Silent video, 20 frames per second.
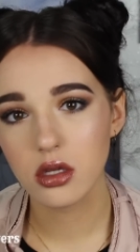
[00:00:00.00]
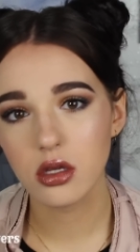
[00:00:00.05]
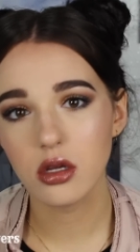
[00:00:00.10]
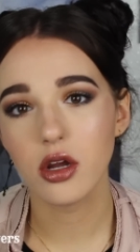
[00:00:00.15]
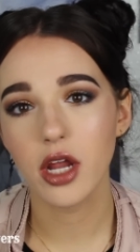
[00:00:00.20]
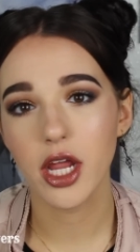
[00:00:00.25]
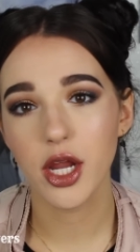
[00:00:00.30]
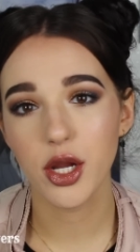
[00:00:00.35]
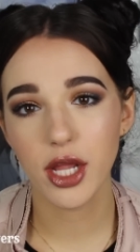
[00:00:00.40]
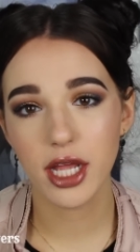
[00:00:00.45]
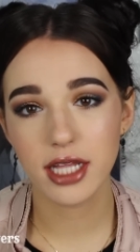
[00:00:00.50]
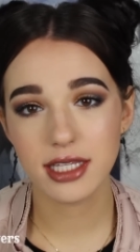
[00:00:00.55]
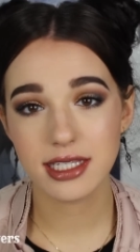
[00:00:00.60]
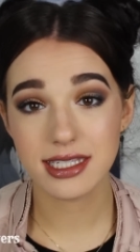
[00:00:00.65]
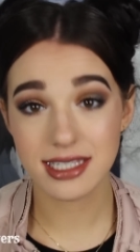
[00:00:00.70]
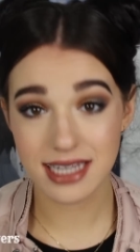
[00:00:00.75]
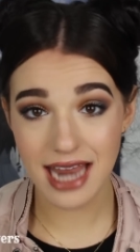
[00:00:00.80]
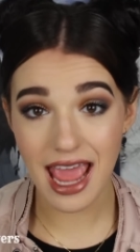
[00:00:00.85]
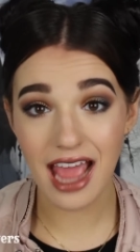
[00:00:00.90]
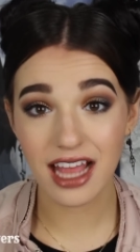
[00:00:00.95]
Your hair gets
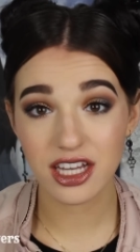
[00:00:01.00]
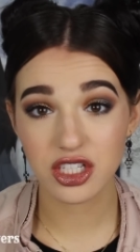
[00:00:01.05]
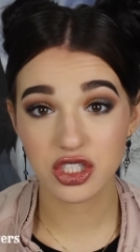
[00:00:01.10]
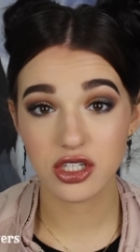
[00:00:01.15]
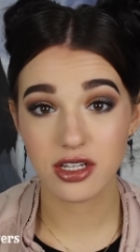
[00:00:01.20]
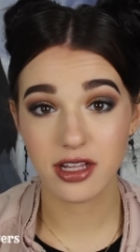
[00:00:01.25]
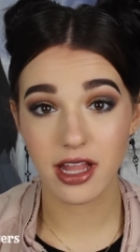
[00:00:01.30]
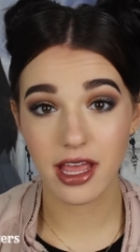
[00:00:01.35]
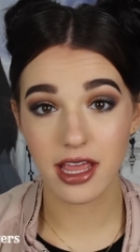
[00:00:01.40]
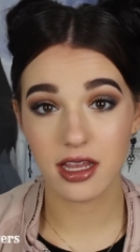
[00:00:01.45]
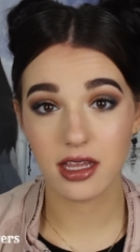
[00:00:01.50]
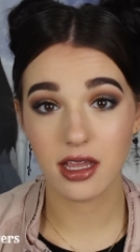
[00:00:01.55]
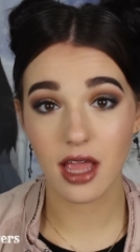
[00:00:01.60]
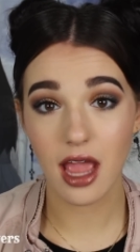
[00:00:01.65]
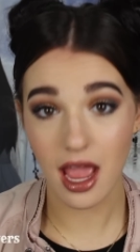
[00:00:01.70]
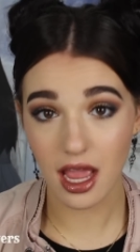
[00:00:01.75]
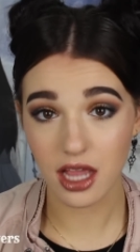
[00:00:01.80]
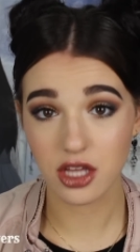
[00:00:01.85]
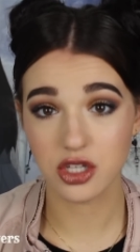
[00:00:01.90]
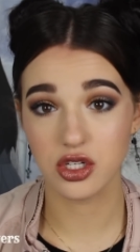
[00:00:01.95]
snatched, like
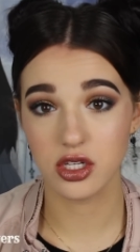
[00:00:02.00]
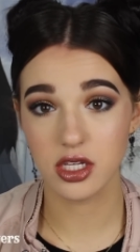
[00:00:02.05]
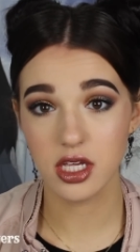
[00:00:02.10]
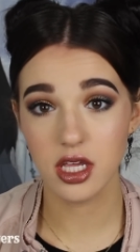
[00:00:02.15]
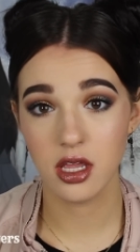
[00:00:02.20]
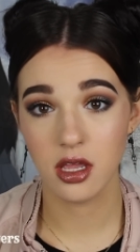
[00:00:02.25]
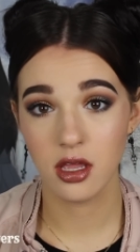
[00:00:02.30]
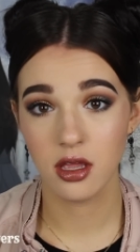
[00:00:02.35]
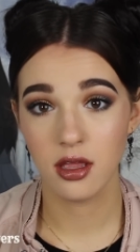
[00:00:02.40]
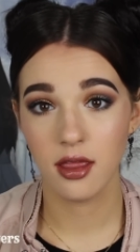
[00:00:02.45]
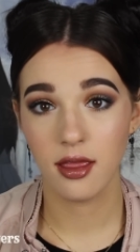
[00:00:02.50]
actually.